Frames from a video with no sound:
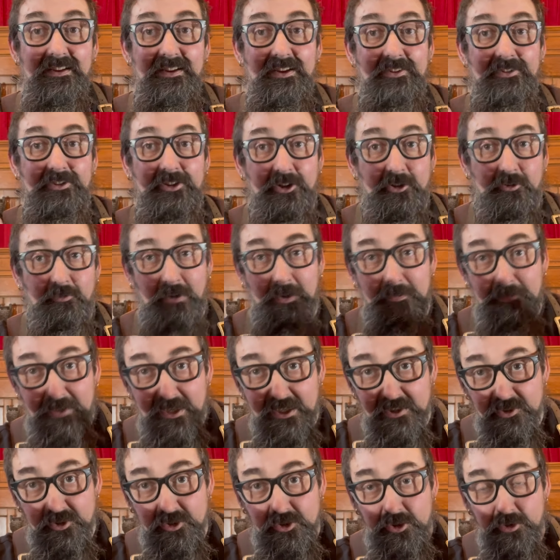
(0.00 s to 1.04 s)
and your grip
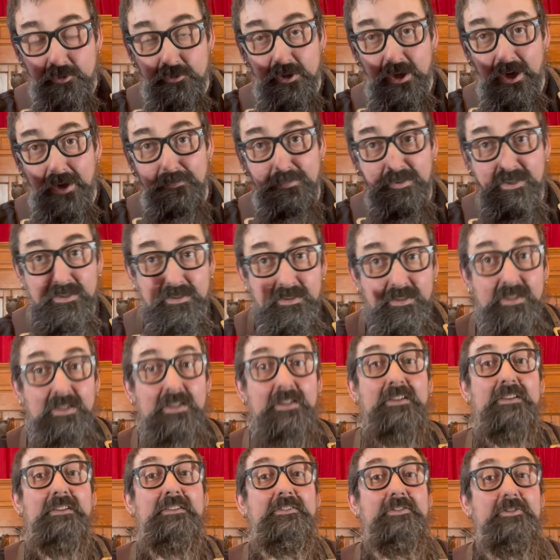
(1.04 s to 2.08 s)
gets chewed up,
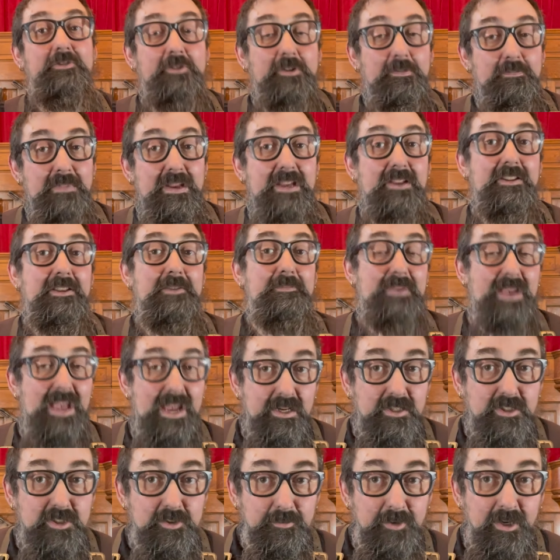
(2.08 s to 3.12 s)
you can mail it
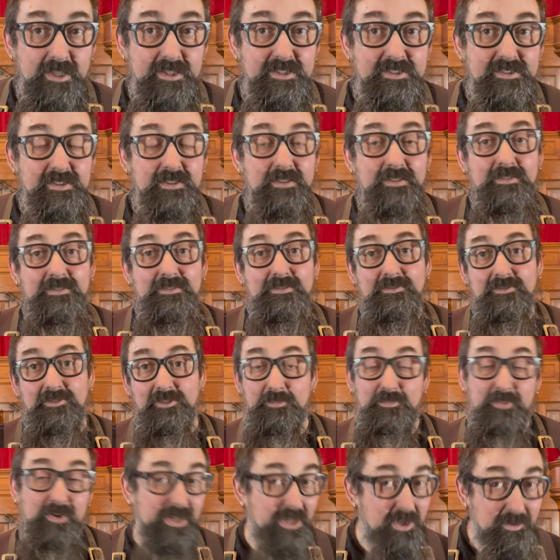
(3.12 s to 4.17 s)
back to us or
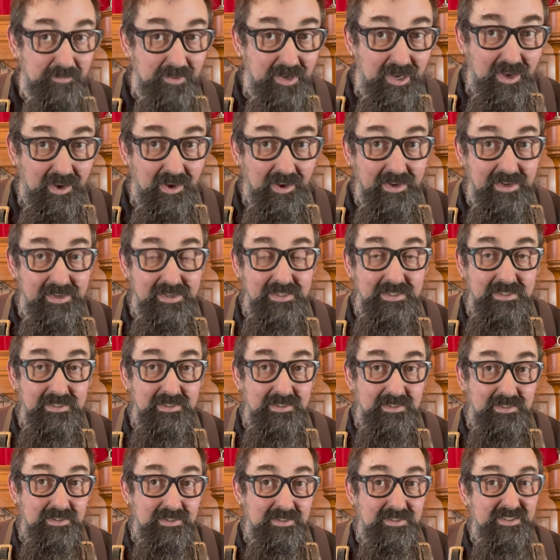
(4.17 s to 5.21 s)
bring it by
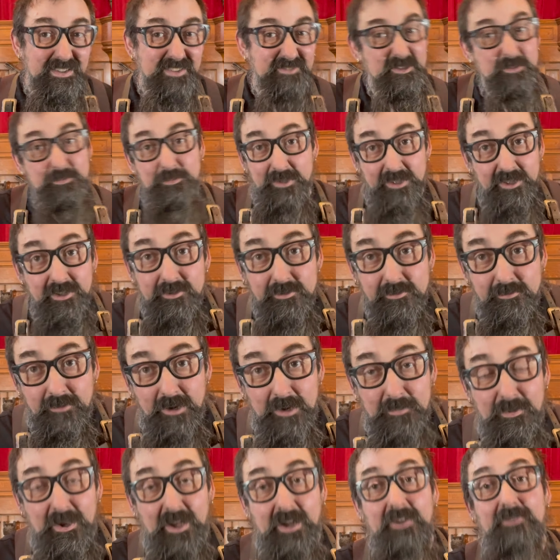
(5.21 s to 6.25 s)
and we'll put a new
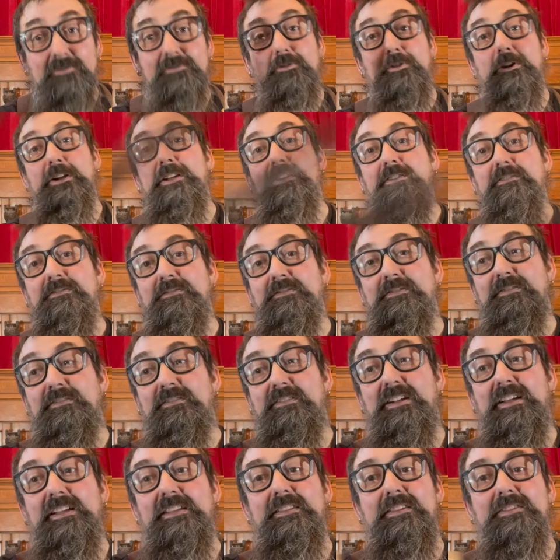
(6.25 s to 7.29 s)
grip on it for you,
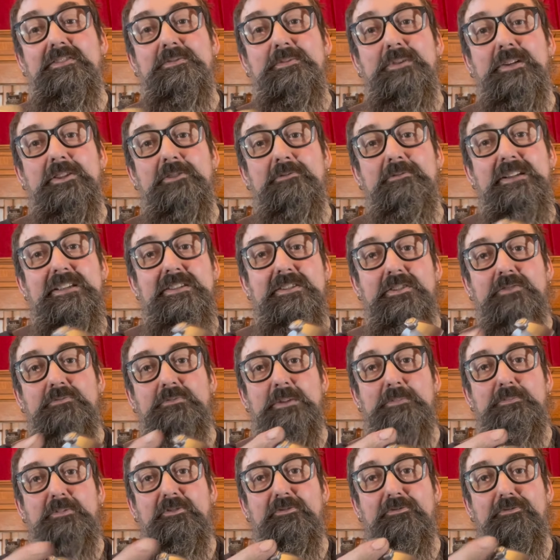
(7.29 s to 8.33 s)
right? That's one of the reasons we
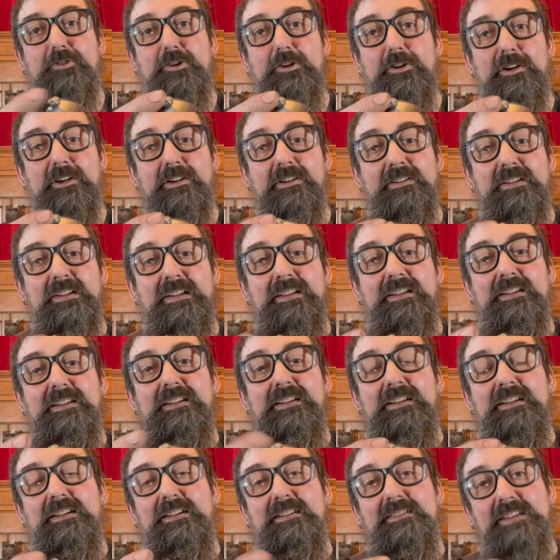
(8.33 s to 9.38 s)
prefer
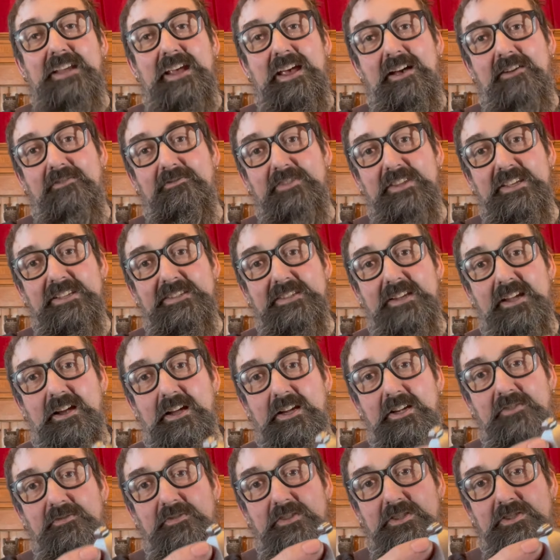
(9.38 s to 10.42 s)
to have this
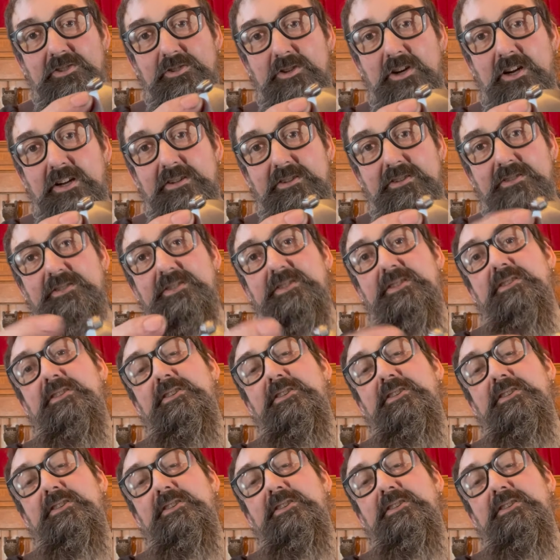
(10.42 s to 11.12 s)
kind of construction so